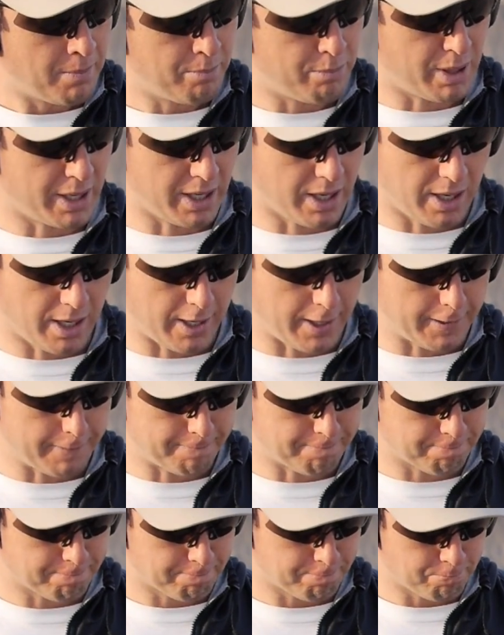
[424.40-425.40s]
But
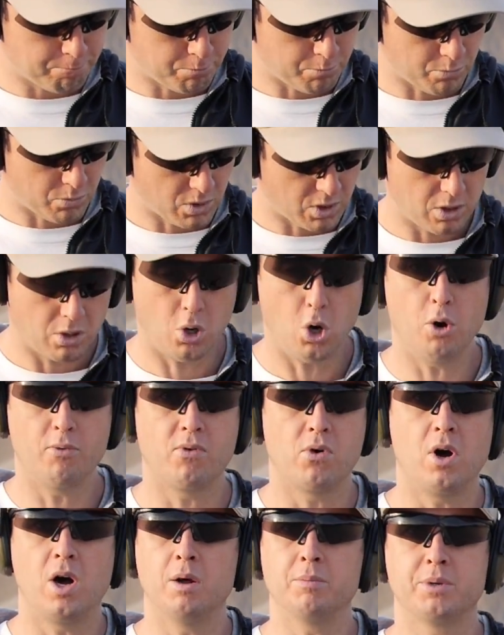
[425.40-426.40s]

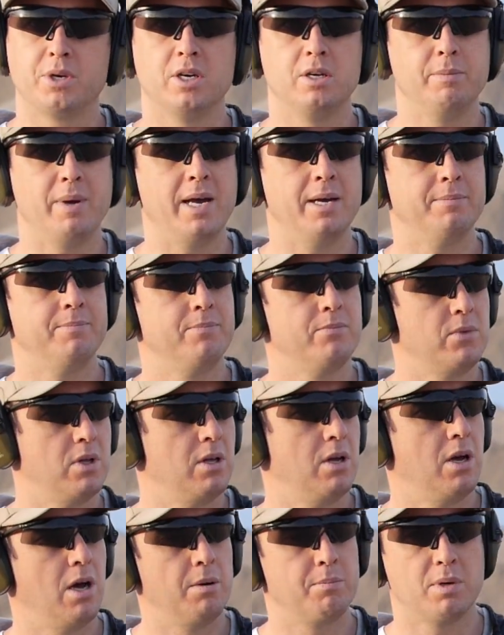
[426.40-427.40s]
overall, I'm good, man.
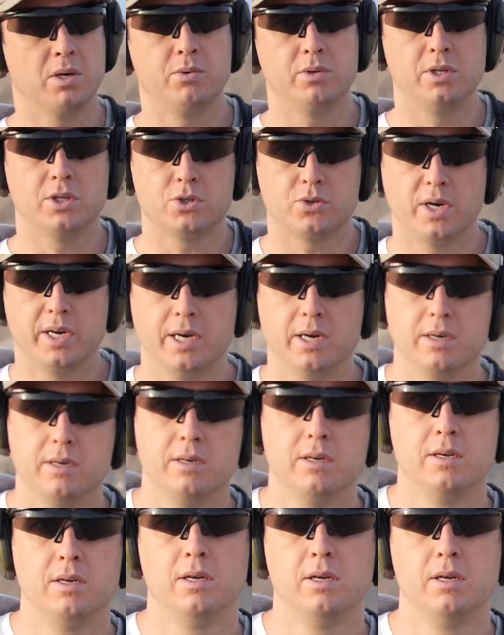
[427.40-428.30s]
I'm good with this right here.